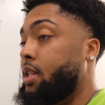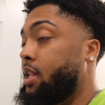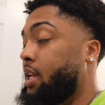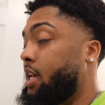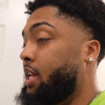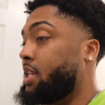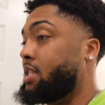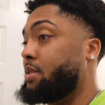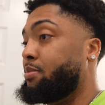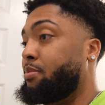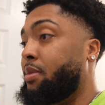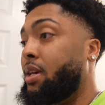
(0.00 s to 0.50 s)

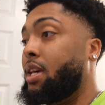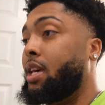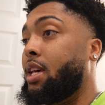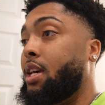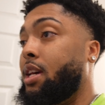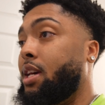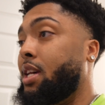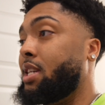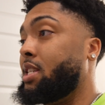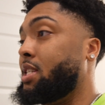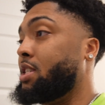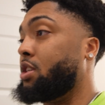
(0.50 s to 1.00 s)
It's
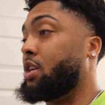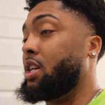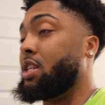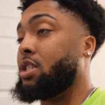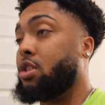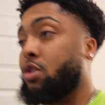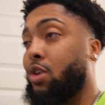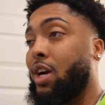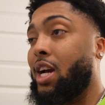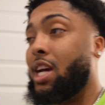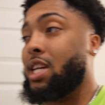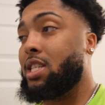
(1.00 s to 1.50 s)
big. It's
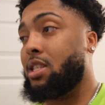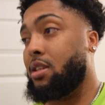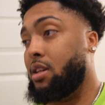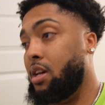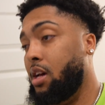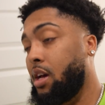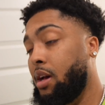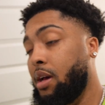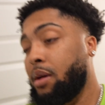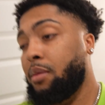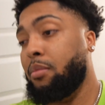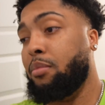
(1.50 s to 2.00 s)
crazy,
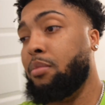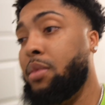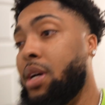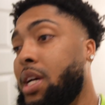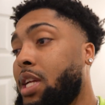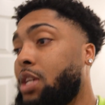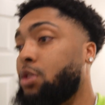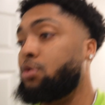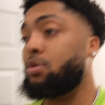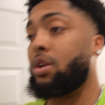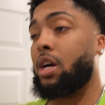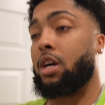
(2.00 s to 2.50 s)

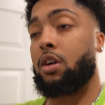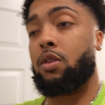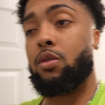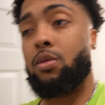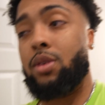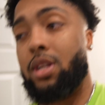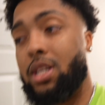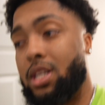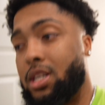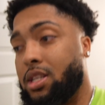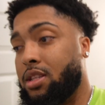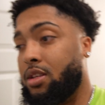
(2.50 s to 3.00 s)
but you're not
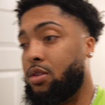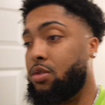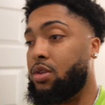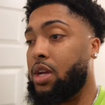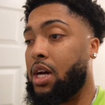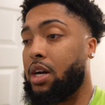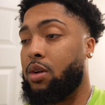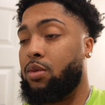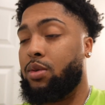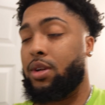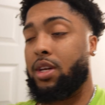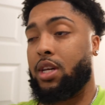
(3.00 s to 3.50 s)

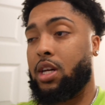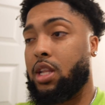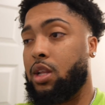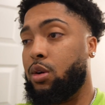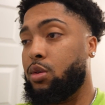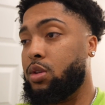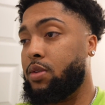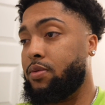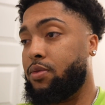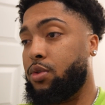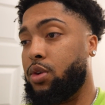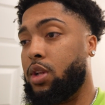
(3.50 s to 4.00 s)
gonna
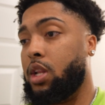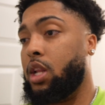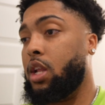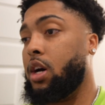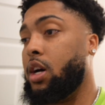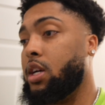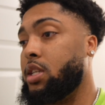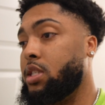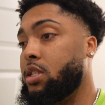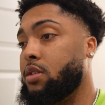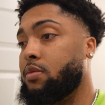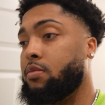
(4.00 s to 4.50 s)
close it for a
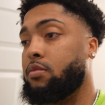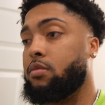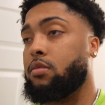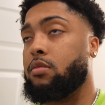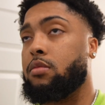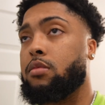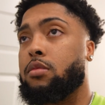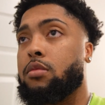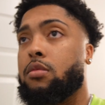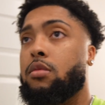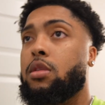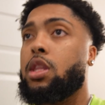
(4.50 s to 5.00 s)
loss.
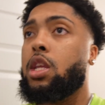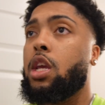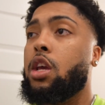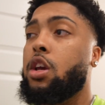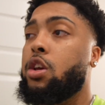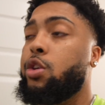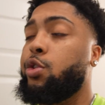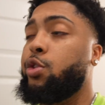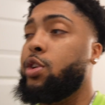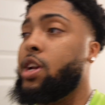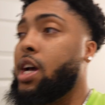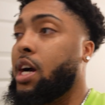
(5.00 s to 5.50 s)

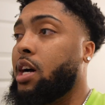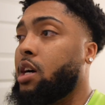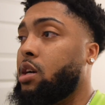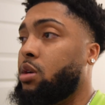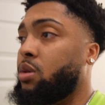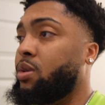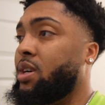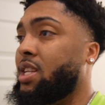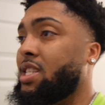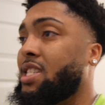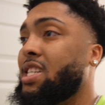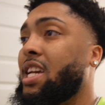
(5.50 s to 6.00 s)
You're not gonna
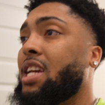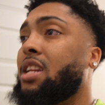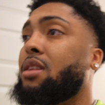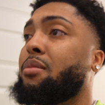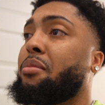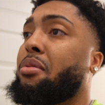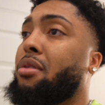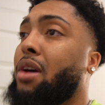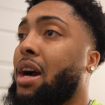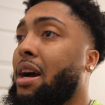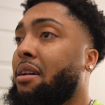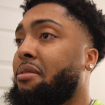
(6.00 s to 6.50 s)
want to take the
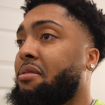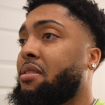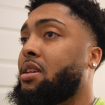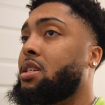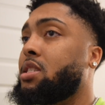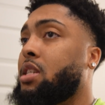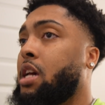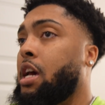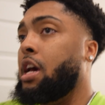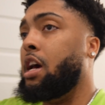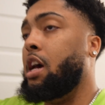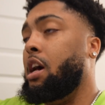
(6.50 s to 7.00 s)
profits
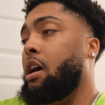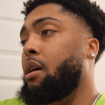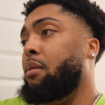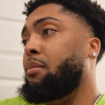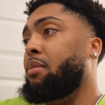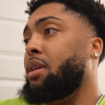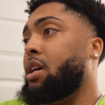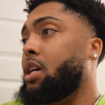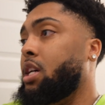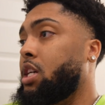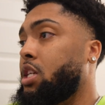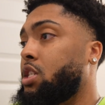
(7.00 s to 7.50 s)

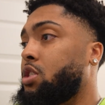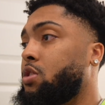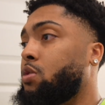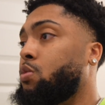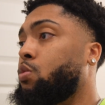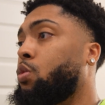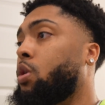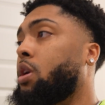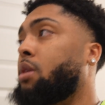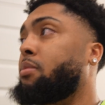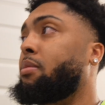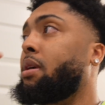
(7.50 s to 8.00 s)
because you
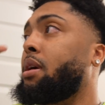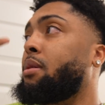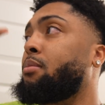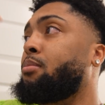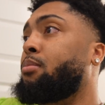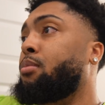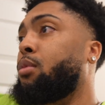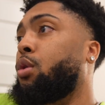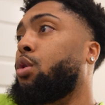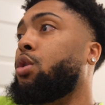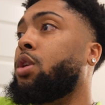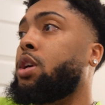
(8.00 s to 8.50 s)
want to make
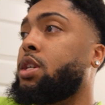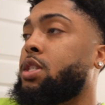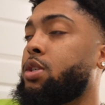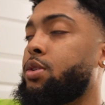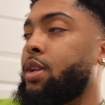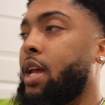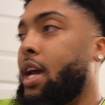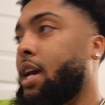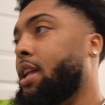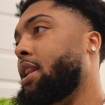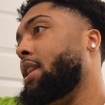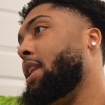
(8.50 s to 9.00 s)
more so
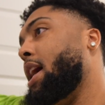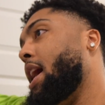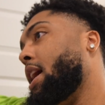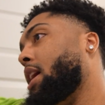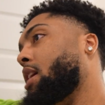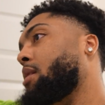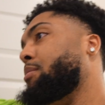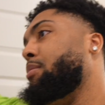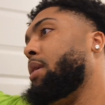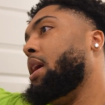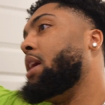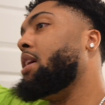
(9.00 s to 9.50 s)
that
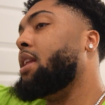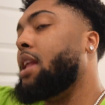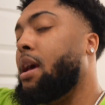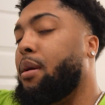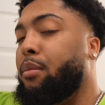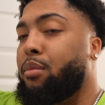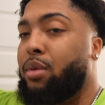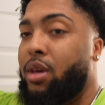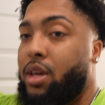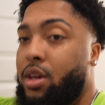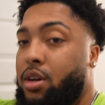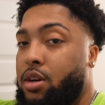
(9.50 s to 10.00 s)
can pay
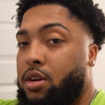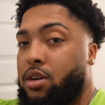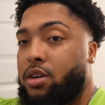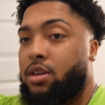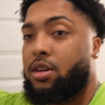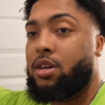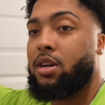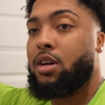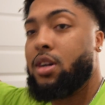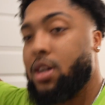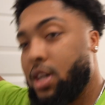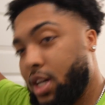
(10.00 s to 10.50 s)
that bill.
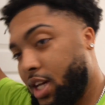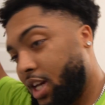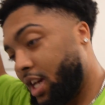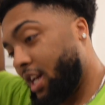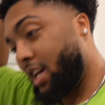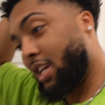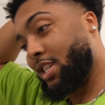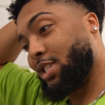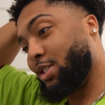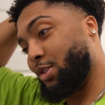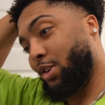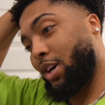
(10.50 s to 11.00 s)

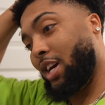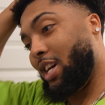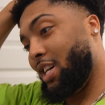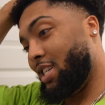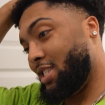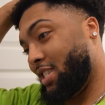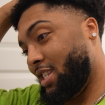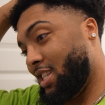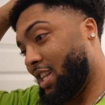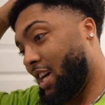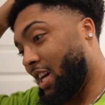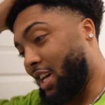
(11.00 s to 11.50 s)
It's
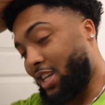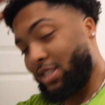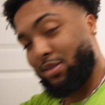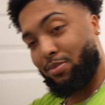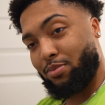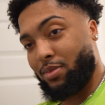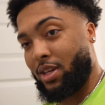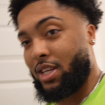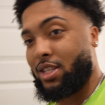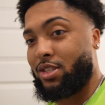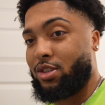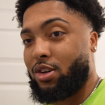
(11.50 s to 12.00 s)
crazy. Like
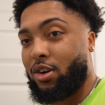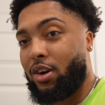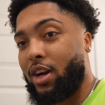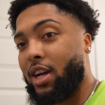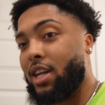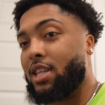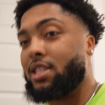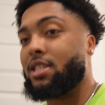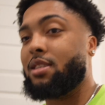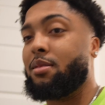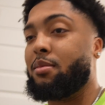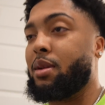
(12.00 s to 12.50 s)
it's
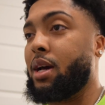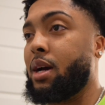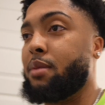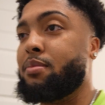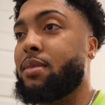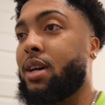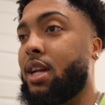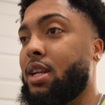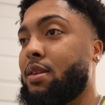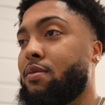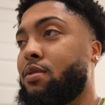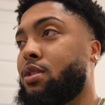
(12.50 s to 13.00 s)
crazy. Like I'm
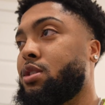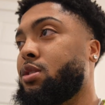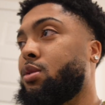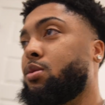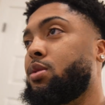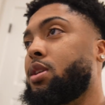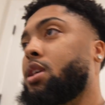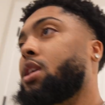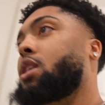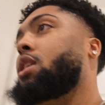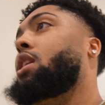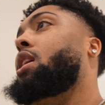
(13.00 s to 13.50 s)
not even joking.